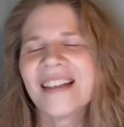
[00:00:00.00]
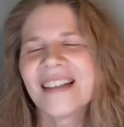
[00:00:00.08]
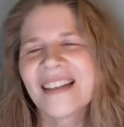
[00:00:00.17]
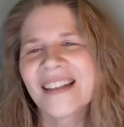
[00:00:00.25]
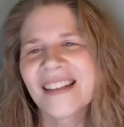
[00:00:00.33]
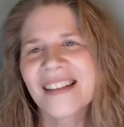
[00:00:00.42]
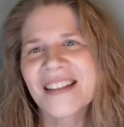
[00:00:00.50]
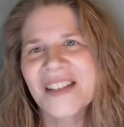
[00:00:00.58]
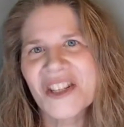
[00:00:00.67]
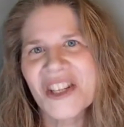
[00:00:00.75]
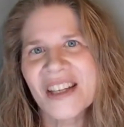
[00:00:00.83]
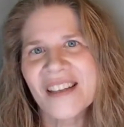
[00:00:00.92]
It's a
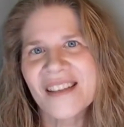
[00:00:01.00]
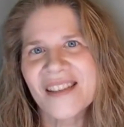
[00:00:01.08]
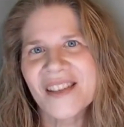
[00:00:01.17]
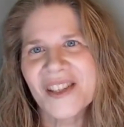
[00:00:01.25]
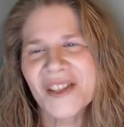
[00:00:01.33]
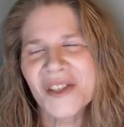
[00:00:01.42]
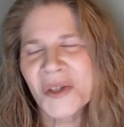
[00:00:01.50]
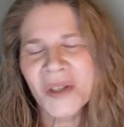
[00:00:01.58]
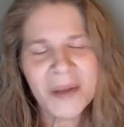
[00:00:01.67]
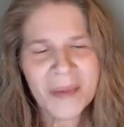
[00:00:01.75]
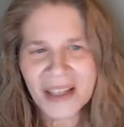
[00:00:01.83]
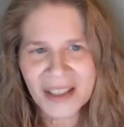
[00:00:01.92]
chance to truly
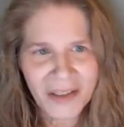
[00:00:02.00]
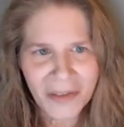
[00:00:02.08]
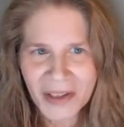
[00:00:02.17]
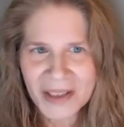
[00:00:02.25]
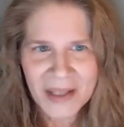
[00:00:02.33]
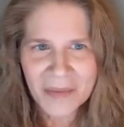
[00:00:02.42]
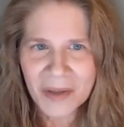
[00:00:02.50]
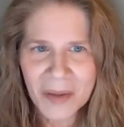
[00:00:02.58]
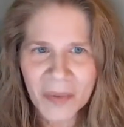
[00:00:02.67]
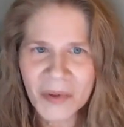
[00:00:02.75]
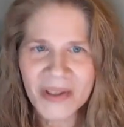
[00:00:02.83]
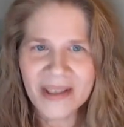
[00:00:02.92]
make a difference in
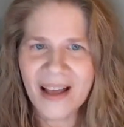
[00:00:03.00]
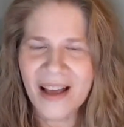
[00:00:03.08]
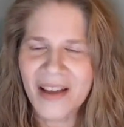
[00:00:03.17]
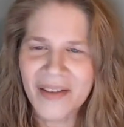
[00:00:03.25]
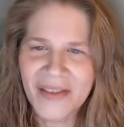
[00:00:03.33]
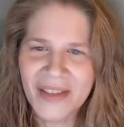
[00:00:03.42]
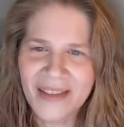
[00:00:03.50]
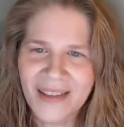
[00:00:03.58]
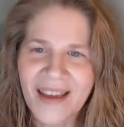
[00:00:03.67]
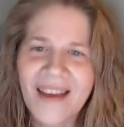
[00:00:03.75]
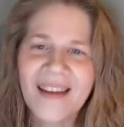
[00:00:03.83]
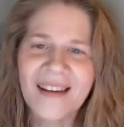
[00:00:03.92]
people's lives.
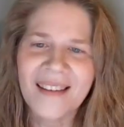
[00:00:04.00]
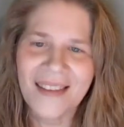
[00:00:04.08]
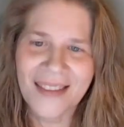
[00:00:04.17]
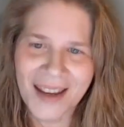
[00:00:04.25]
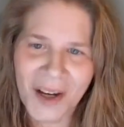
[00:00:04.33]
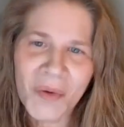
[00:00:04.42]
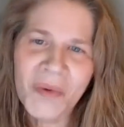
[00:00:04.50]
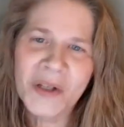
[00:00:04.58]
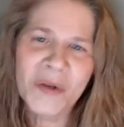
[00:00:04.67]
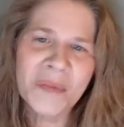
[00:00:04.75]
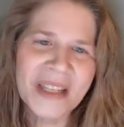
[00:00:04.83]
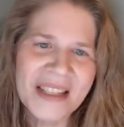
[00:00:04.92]
And there will
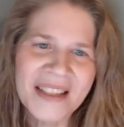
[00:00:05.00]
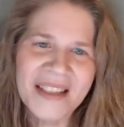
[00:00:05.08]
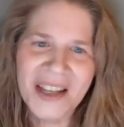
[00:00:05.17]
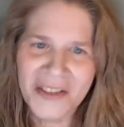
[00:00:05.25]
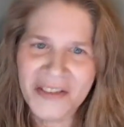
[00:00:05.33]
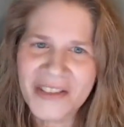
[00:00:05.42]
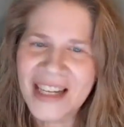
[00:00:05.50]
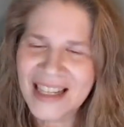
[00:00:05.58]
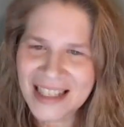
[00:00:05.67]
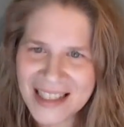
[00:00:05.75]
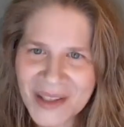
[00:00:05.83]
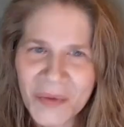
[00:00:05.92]
be tough
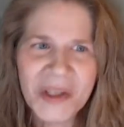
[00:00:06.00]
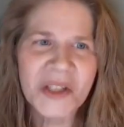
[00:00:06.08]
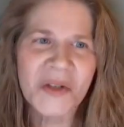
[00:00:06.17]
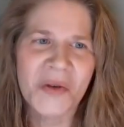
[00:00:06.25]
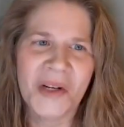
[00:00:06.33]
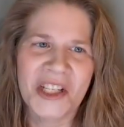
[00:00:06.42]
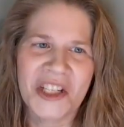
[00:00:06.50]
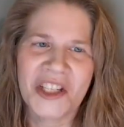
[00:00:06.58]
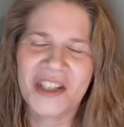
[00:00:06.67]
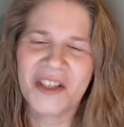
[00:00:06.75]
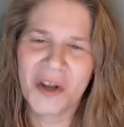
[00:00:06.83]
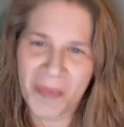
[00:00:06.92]
days when you
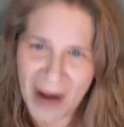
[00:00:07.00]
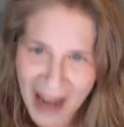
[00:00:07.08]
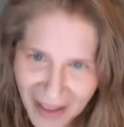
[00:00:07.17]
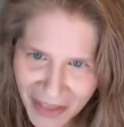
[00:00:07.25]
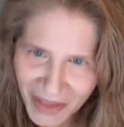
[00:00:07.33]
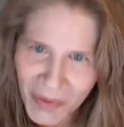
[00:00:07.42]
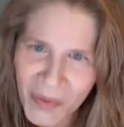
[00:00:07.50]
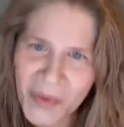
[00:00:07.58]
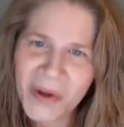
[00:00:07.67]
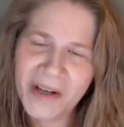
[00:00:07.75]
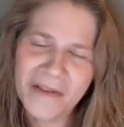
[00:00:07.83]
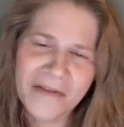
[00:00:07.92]
question your path
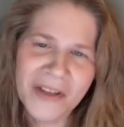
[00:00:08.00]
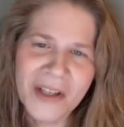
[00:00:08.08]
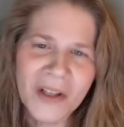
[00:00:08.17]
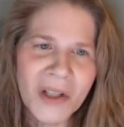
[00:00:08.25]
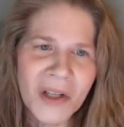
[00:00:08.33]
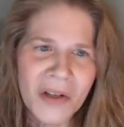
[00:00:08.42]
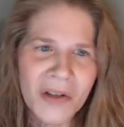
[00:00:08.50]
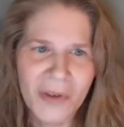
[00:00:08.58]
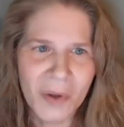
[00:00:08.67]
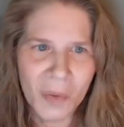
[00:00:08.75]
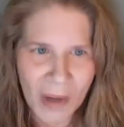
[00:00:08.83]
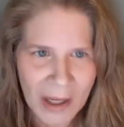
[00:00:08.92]
or feel
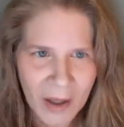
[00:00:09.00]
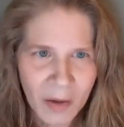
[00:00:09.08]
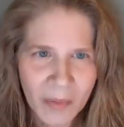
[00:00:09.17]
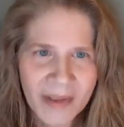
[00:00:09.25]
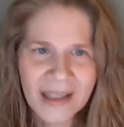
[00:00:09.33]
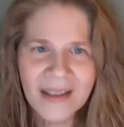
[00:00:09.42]
overwhelmed.